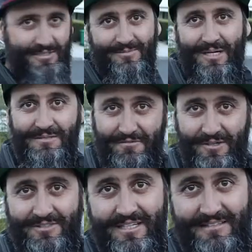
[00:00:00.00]
sometimes it
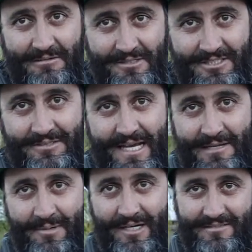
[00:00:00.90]
feels like that when you're doing
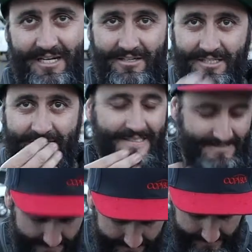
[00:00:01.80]
80 miles an hour and you get
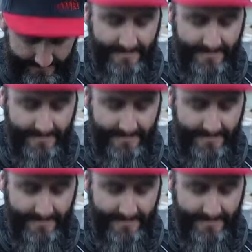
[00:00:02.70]
stuck in it.